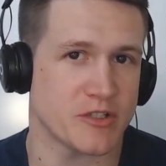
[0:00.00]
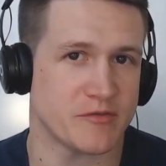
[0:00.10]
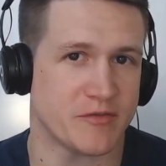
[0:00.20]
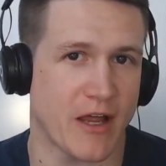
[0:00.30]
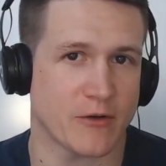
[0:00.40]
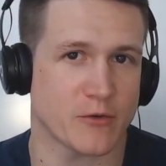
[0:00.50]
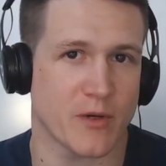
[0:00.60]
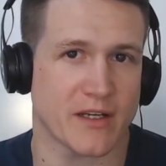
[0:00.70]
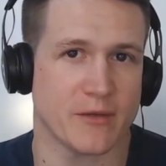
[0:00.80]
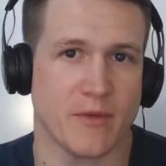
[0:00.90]
and founder
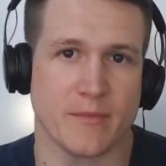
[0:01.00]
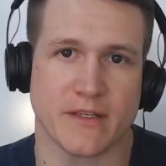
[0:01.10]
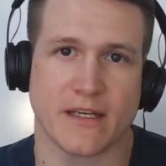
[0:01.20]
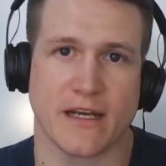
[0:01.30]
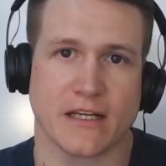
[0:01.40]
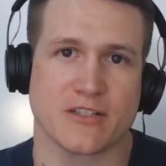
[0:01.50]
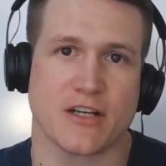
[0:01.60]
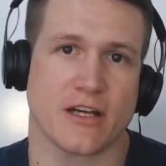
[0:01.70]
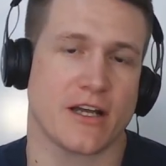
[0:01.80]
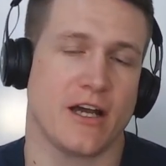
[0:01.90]
at
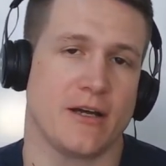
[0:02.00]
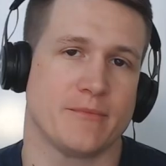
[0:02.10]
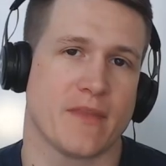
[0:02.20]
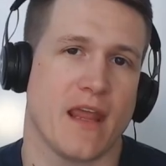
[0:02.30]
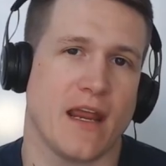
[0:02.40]
CommitmentConnection.com.